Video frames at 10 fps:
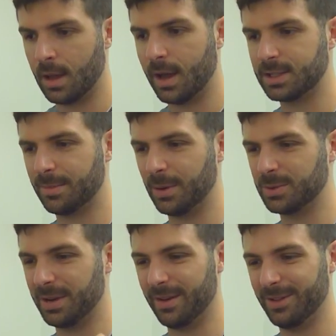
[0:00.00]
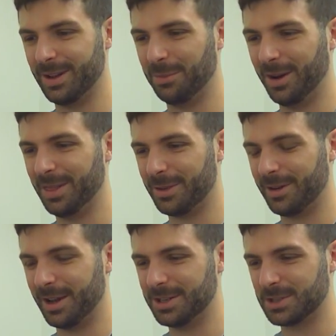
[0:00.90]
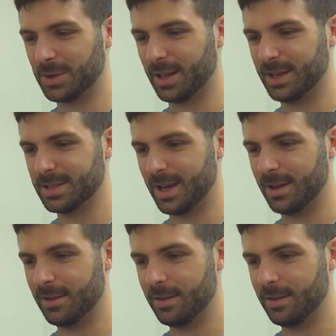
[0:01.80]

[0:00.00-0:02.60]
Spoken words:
I suppose we never did 1 and 3, I just realized that.